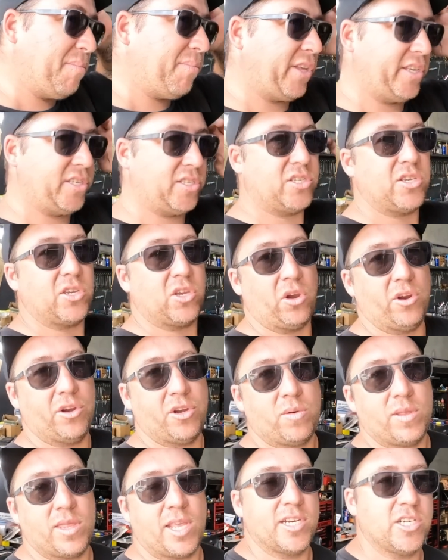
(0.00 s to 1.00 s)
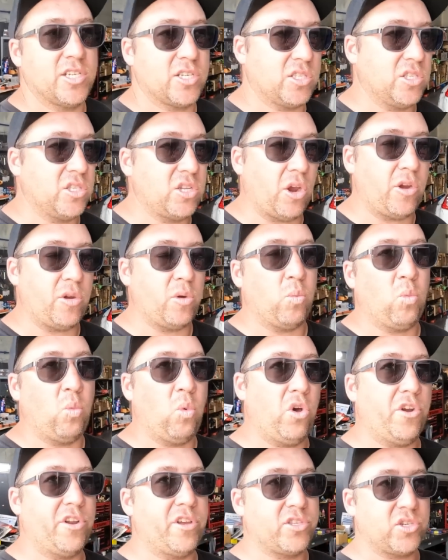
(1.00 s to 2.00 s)
places you go to and they just don't
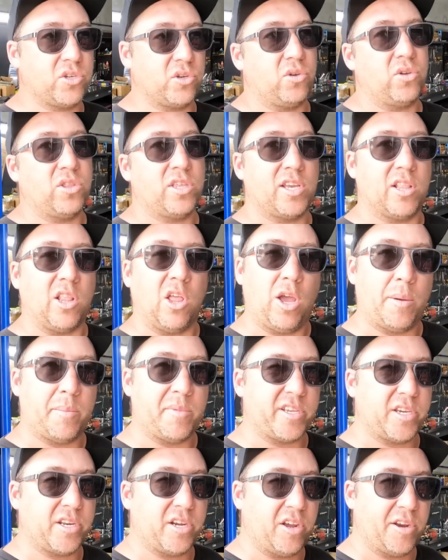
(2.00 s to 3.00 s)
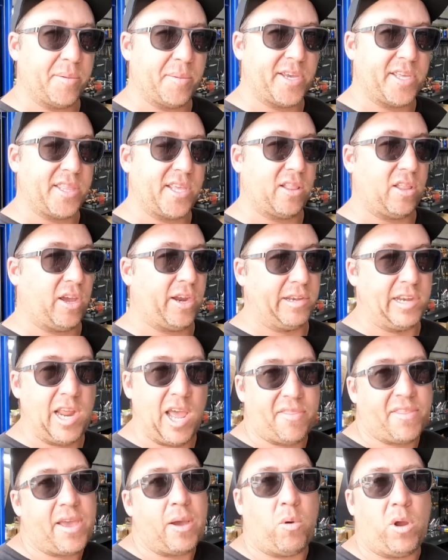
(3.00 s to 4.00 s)
want to do the alignment, you know what I mean? They're like, nah,
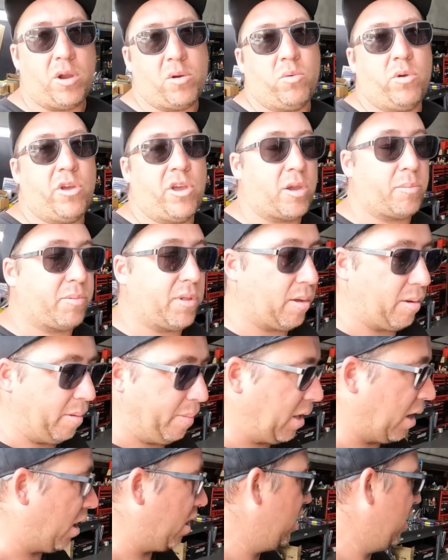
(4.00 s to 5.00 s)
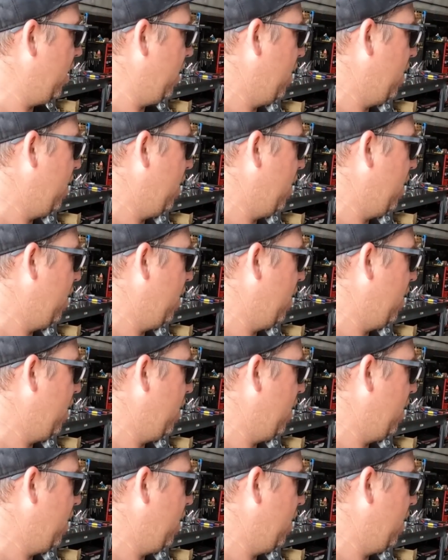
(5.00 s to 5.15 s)
that won't work, blah, blah, blah.